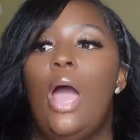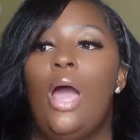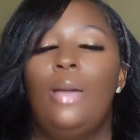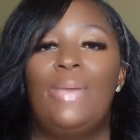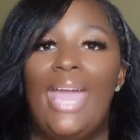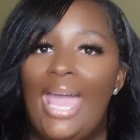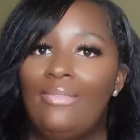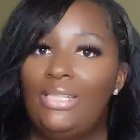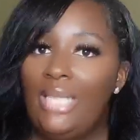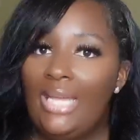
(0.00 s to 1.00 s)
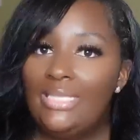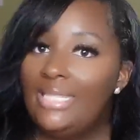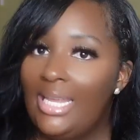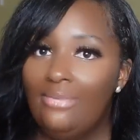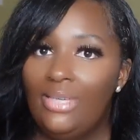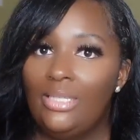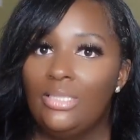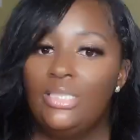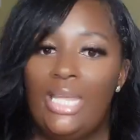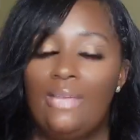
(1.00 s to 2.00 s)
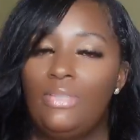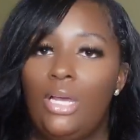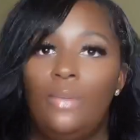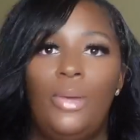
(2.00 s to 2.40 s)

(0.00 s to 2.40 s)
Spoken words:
have a nice savings saved up.